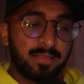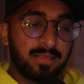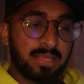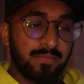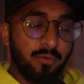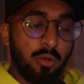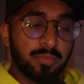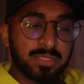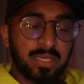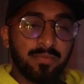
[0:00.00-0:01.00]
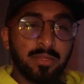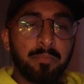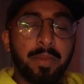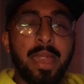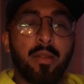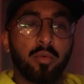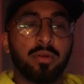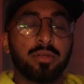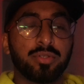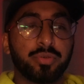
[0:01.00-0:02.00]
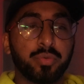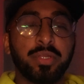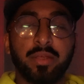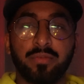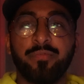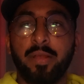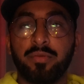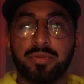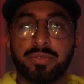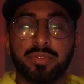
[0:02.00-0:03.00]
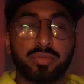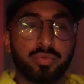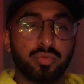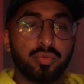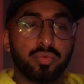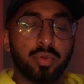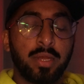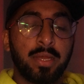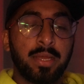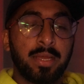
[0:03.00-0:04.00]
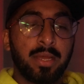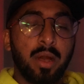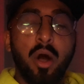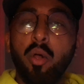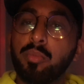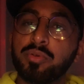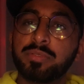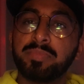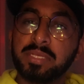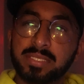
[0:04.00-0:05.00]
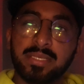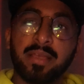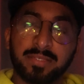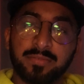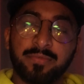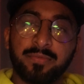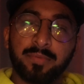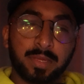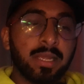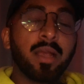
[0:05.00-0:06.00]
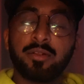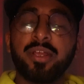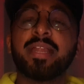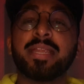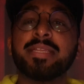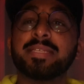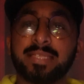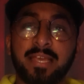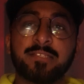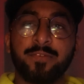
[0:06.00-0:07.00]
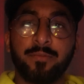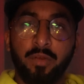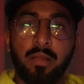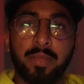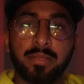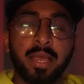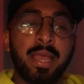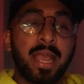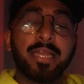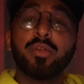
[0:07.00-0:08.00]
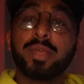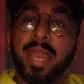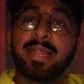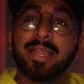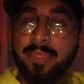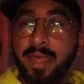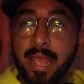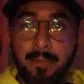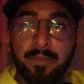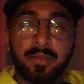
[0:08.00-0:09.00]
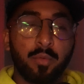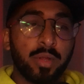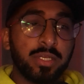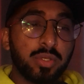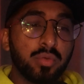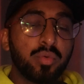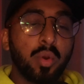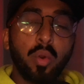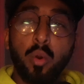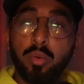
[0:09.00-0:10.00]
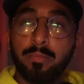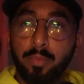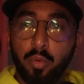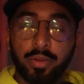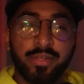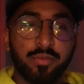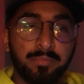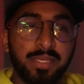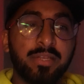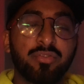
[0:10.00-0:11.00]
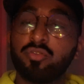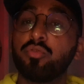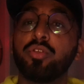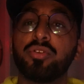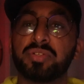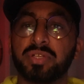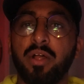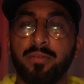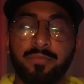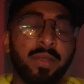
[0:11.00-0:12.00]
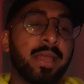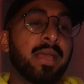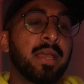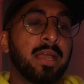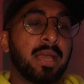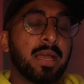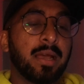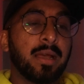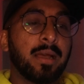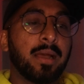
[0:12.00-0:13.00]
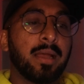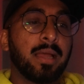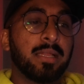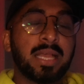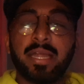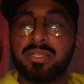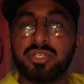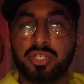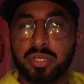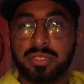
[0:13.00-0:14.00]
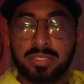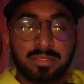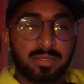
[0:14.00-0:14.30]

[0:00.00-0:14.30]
they've almost given the power to the other founders to almost be decisive, create an indecisive environment. And you can't let that happen. When you go overboard to be true to yourself, that is just